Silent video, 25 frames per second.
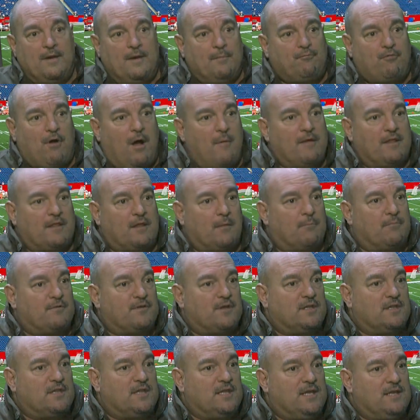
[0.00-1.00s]
probably
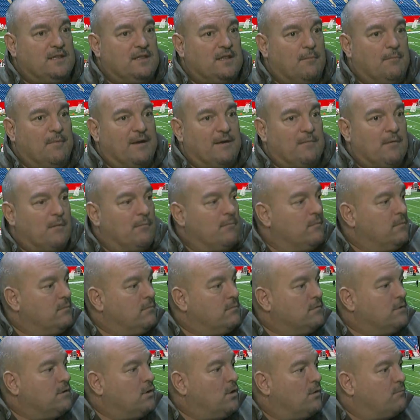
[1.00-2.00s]
the minimum,
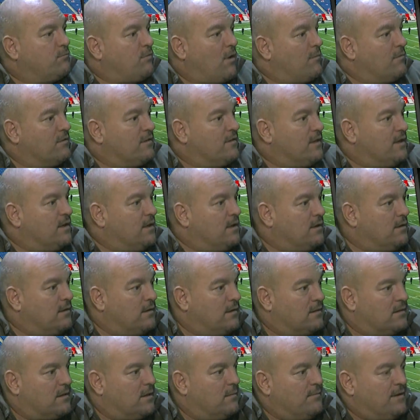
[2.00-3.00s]
probably
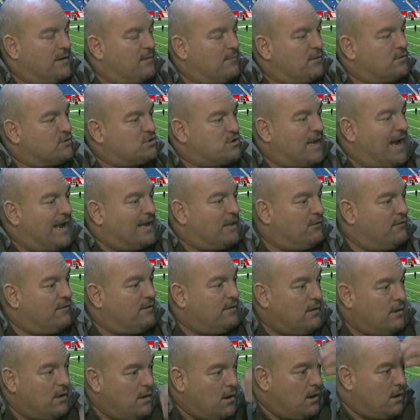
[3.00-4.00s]
the minimal salary,